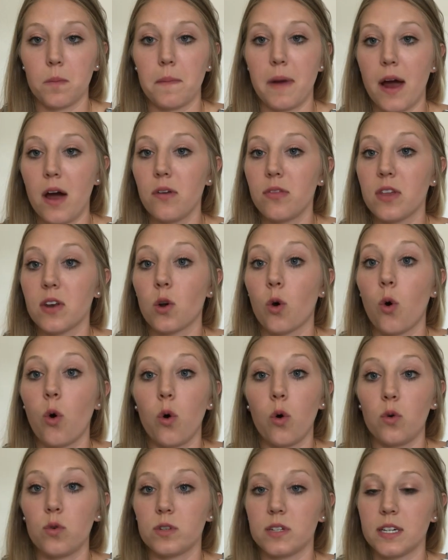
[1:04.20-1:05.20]
mouth and
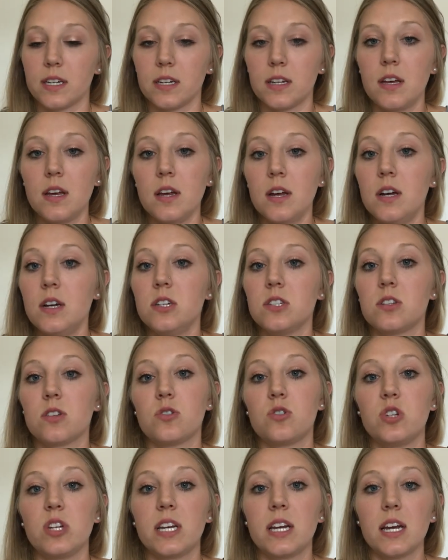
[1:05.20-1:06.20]
hold it so
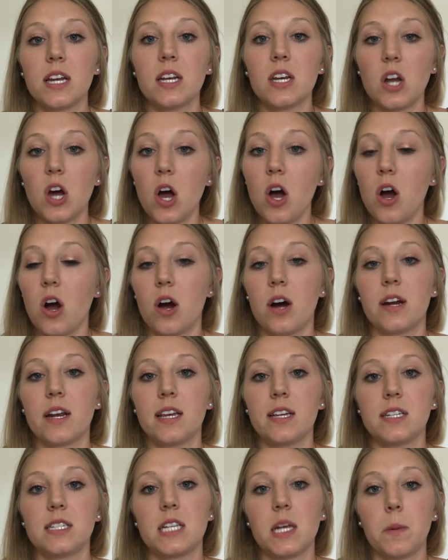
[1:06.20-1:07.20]
she could gnaw on
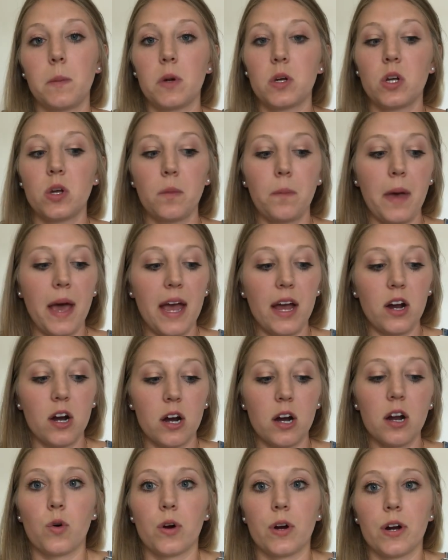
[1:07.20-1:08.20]
it and someone could pet
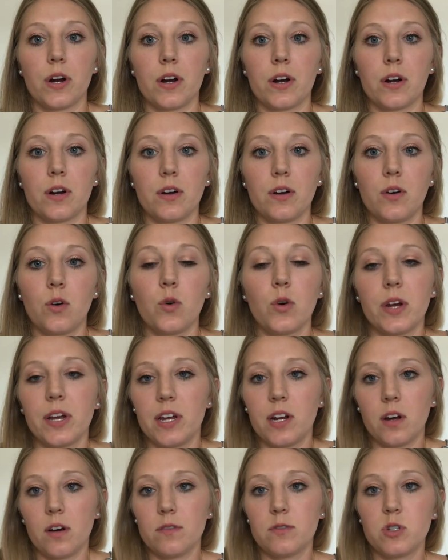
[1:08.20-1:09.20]
her, or
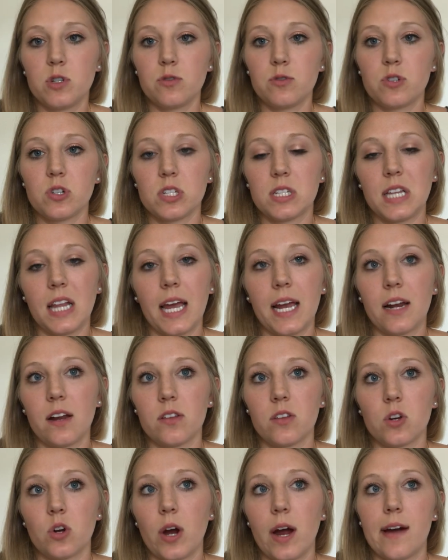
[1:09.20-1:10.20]
you know, if she was just laying
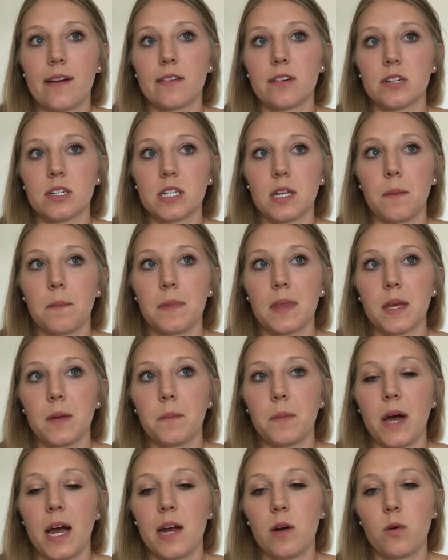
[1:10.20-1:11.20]
on the ground or something.
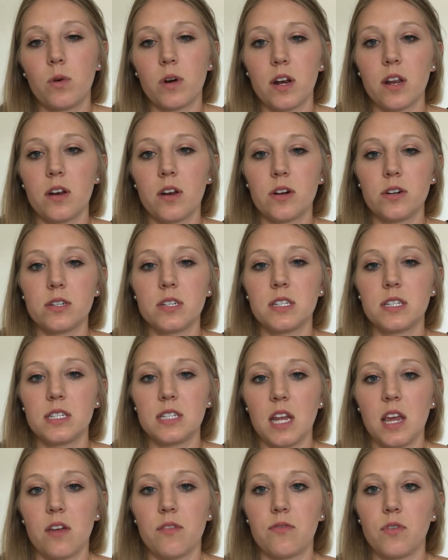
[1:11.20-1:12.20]
But I wanted her to
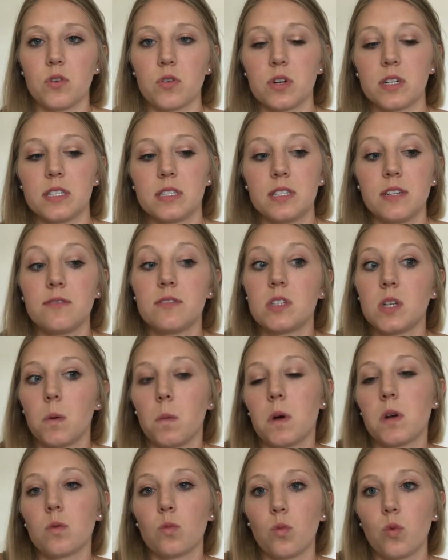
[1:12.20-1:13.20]
stay focused if
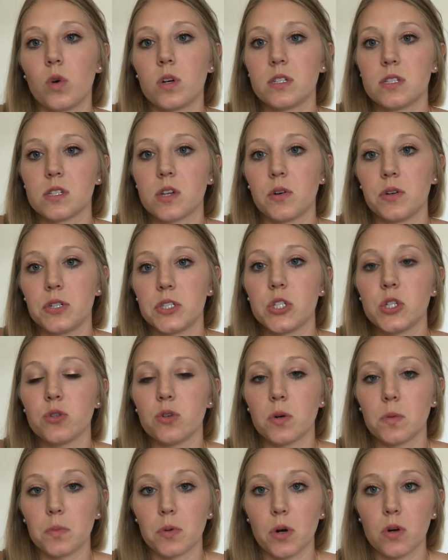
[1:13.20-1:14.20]
someone was going
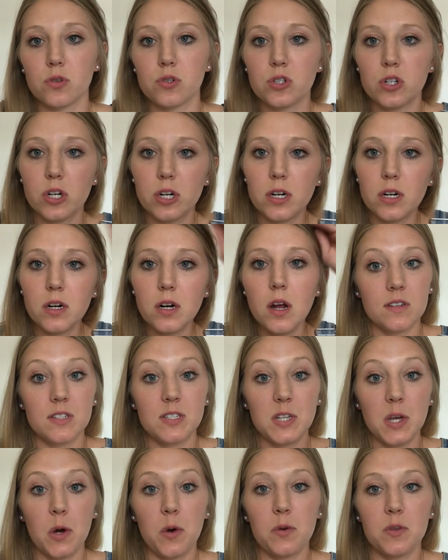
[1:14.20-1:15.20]
to approach her.
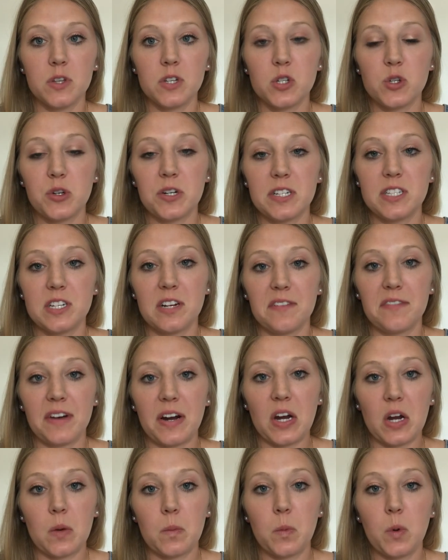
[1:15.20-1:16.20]
So the treats are
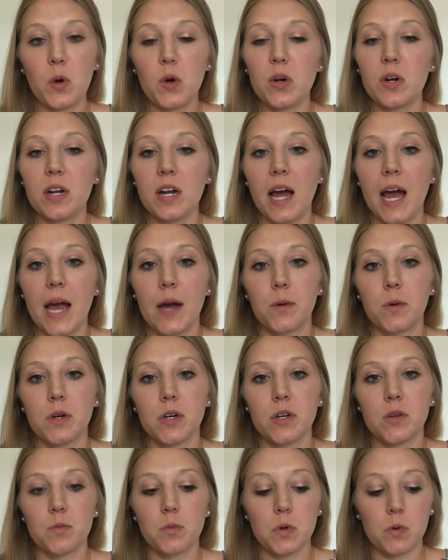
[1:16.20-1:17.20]
very important. I
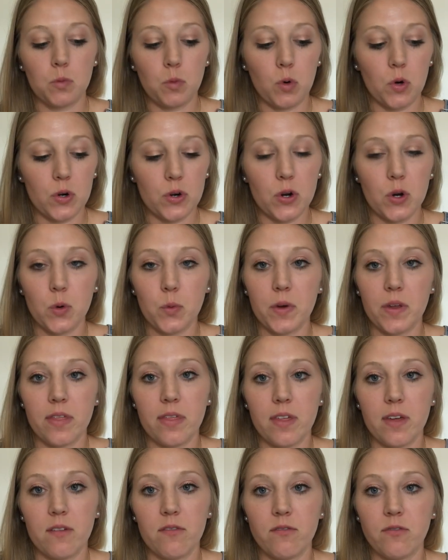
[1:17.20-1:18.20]
would reward her
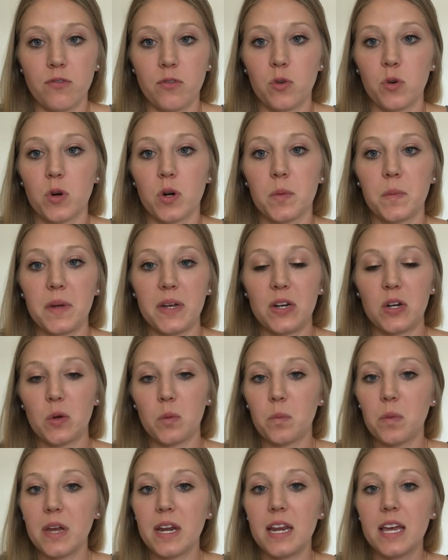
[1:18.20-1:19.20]
with them for being
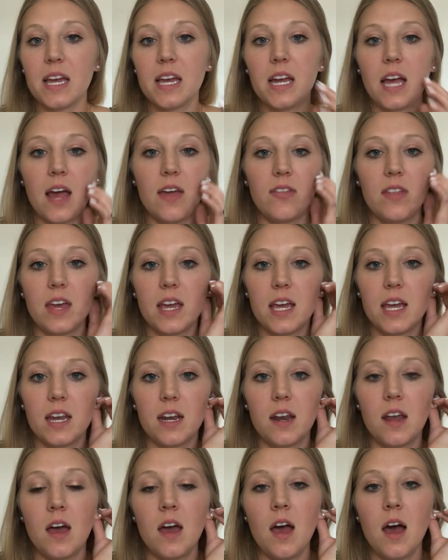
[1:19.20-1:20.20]
obedient, and
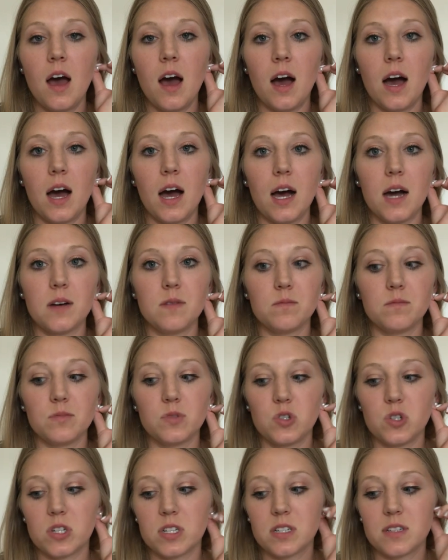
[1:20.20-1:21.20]
then
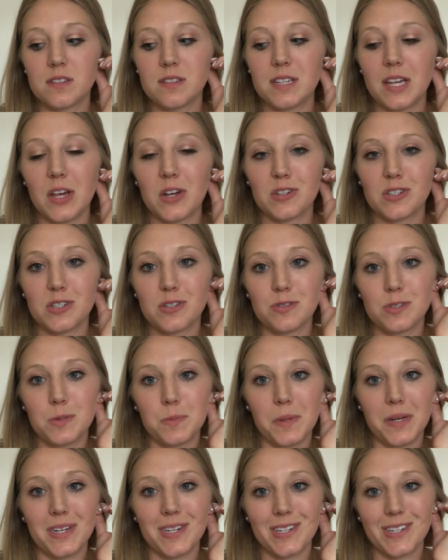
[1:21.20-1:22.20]
just tell her she
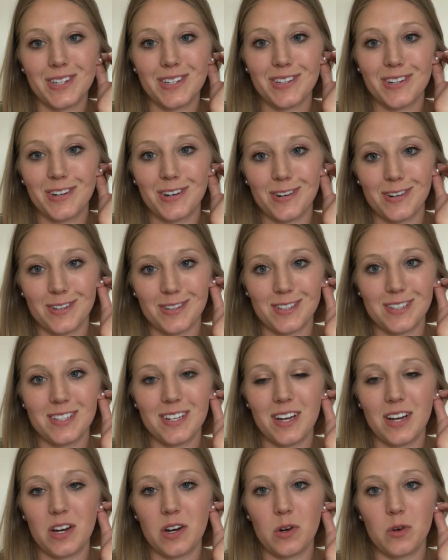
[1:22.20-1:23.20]
was being a good girl.
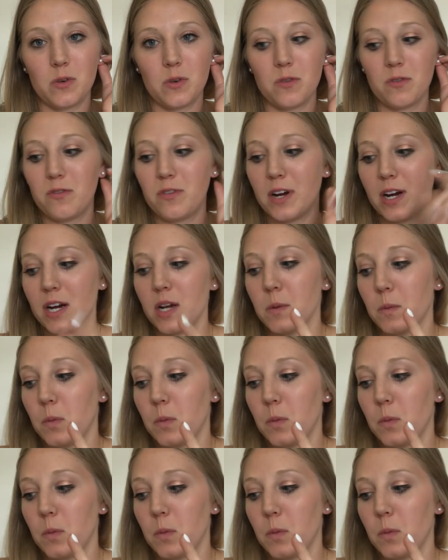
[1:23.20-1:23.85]
So very